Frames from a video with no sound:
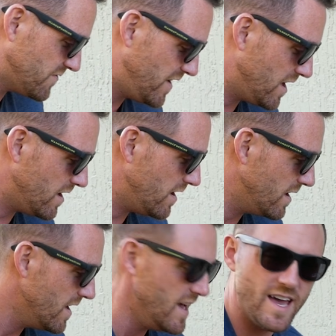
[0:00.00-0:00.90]
vinegar,
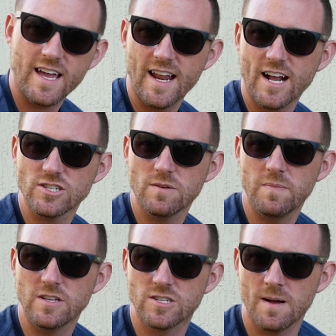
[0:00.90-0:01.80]
it can actually
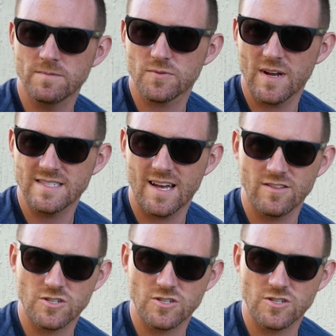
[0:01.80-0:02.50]
be dumped right down the